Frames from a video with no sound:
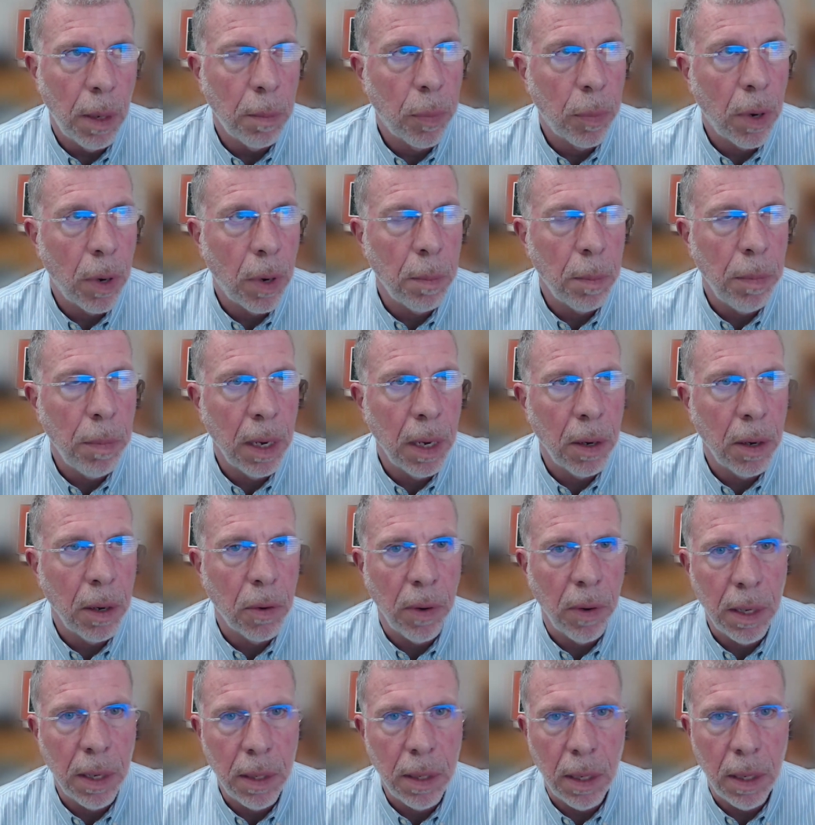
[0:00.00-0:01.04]
broadband
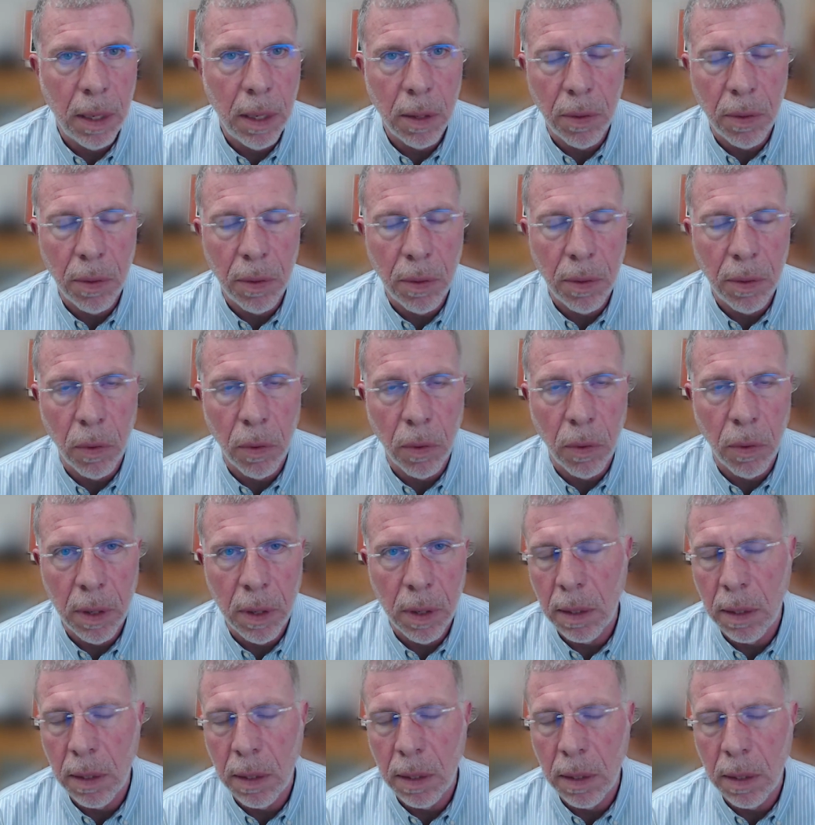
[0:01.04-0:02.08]
granting authorities
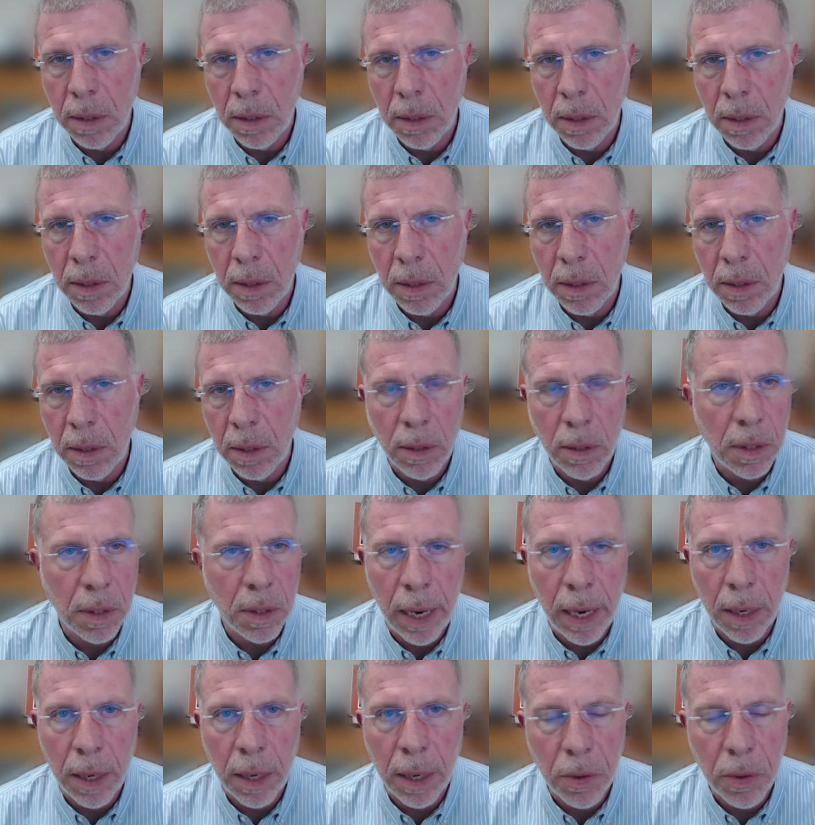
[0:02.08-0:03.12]
such as
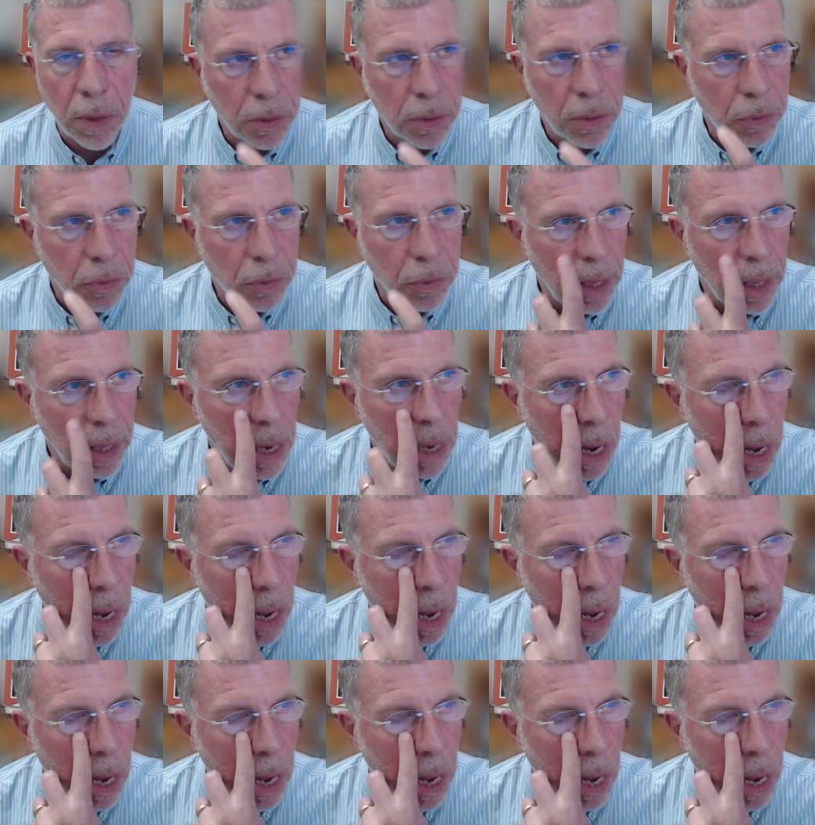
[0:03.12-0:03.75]
USDA and Treasury,